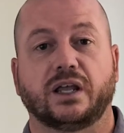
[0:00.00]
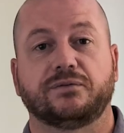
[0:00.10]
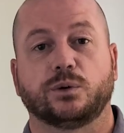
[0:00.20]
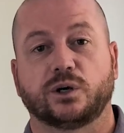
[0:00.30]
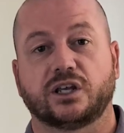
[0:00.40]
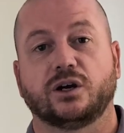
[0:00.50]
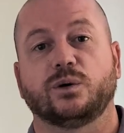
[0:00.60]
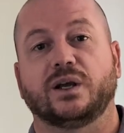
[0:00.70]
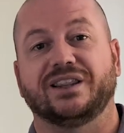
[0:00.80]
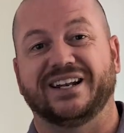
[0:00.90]
if you were to
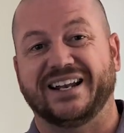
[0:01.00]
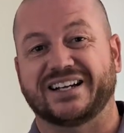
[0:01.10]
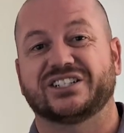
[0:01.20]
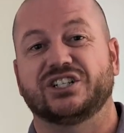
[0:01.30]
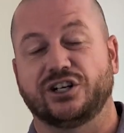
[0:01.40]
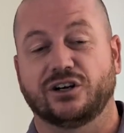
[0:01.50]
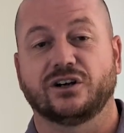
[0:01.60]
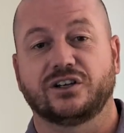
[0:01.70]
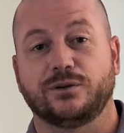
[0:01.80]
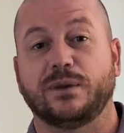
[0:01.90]
go in the next
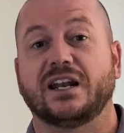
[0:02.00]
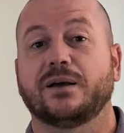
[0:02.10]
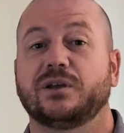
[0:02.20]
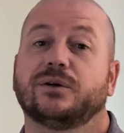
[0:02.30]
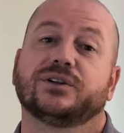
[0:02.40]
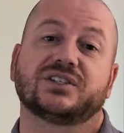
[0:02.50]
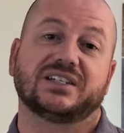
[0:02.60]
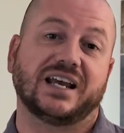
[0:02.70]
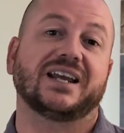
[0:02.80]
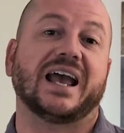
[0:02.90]
year, you may not be able to
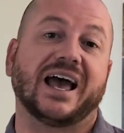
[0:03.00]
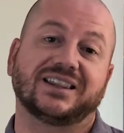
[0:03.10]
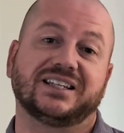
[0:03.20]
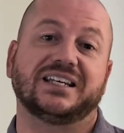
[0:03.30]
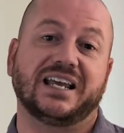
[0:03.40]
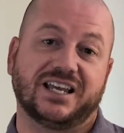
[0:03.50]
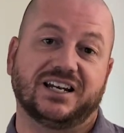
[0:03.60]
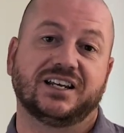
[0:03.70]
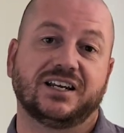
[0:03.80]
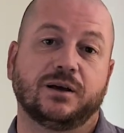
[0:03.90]
stay at the
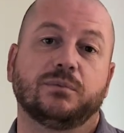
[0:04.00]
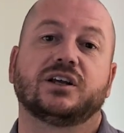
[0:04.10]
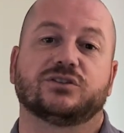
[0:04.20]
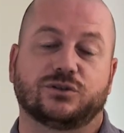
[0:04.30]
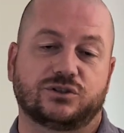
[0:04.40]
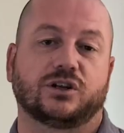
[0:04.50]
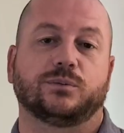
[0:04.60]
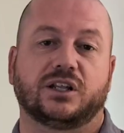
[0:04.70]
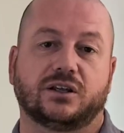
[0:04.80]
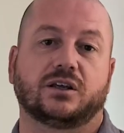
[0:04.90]
inn, because there's going to
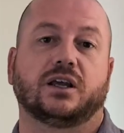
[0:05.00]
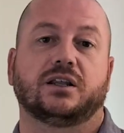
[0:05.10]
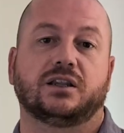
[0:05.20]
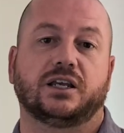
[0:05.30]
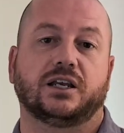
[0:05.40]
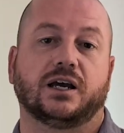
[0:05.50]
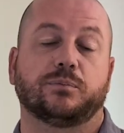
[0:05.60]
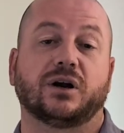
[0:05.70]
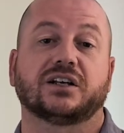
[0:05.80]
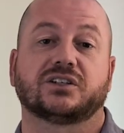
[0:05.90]
be in the
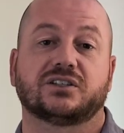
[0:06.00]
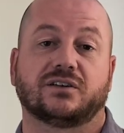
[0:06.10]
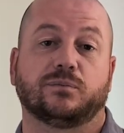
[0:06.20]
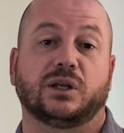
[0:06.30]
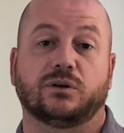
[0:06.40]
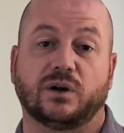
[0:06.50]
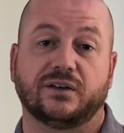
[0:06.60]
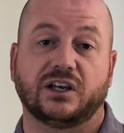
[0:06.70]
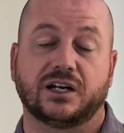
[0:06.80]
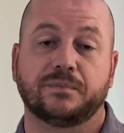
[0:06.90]
process of being
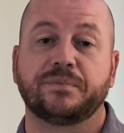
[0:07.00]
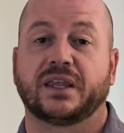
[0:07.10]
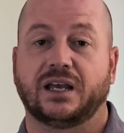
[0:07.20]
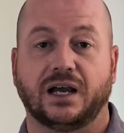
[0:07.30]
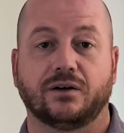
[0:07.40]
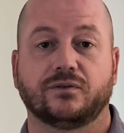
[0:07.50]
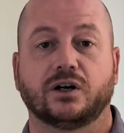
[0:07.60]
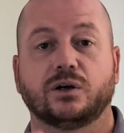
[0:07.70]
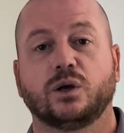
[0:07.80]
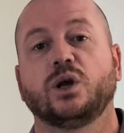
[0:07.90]
renovated.
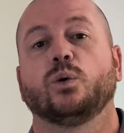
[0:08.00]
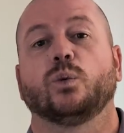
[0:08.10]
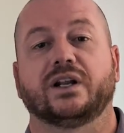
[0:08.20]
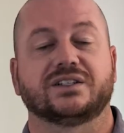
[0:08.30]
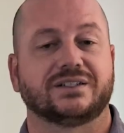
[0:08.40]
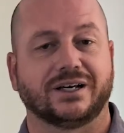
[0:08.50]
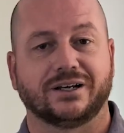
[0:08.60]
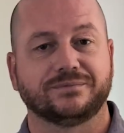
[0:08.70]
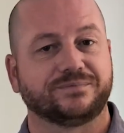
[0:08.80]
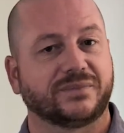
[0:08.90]
However, when it's
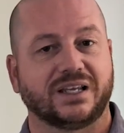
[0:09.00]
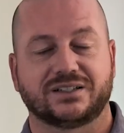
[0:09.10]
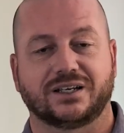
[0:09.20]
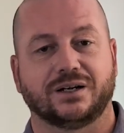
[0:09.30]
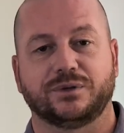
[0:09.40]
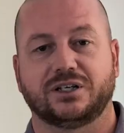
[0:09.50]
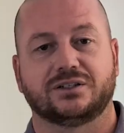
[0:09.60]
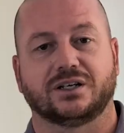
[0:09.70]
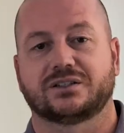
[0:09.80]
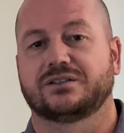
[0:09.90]
done, it's going to be
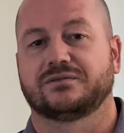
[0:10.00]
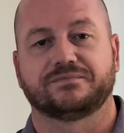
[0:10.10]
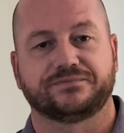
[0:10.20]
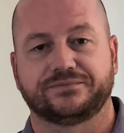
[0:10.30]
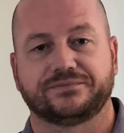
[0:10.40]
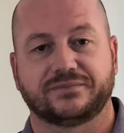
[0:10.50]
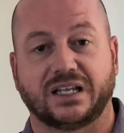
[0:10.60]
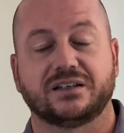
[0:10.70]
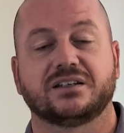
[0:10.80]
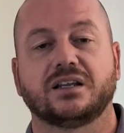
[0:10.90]
just
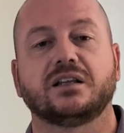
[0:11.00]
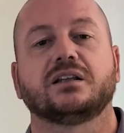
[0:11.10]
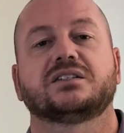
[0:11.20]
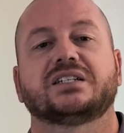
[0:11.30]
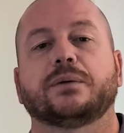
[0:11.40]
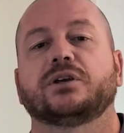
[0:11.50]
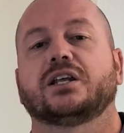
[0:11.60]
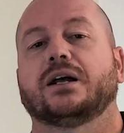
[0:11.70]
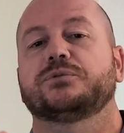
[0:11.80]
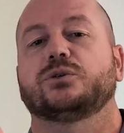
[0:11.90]
stepping
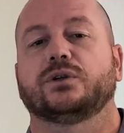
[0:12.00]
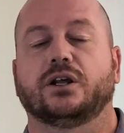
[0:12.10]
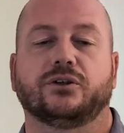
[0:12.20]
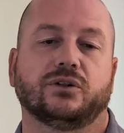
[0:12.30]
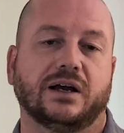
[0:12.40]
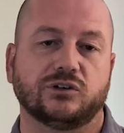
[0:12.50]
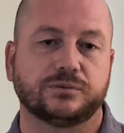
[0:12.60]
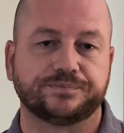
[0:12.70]
it up to another level.